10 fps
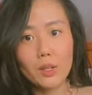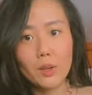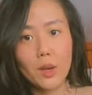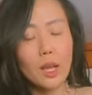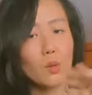
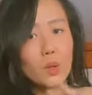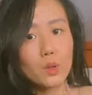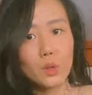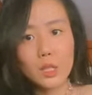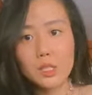Okay, I don't want
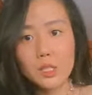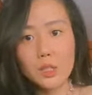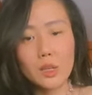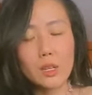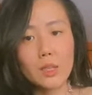you to listen
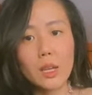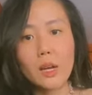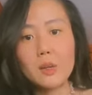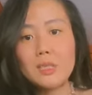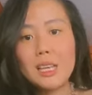to anything
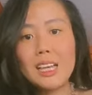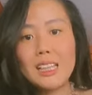else.